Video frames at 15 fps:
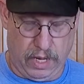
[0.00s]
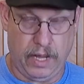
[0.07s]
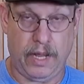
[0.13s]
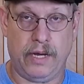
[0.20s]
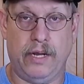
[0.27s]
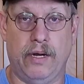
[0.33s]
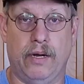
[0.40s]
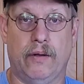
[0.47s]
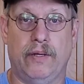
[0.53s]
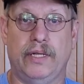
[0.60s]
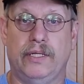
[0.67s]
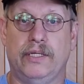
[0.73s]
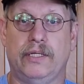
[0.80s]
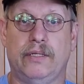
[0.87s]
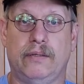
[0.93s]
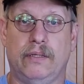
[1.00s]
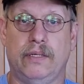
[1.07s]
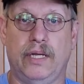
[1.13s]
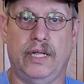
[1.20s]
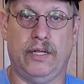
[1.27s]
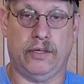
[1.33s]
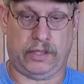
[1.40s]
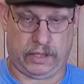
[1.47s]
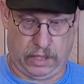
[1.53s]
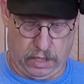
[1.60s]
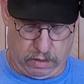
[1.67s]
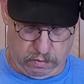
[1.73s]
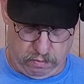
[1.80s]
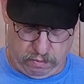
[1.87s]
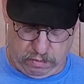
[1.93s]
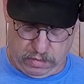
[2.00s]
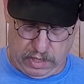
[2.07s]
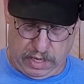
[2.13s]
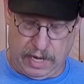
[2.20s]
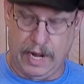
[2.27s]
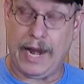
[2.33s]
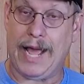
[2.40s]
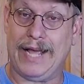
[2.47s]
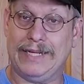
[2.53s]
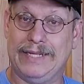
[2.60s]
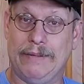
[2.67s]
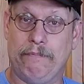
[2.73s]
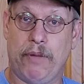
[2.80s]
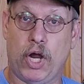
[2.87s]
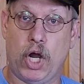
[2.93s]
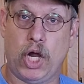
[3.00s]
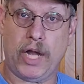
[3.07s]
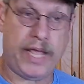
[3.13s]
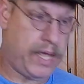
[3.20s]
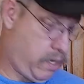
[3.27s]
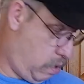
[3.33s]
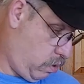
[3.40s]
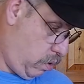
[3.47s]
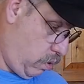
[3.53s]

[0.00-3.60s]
and you know, it looks all nice and purty.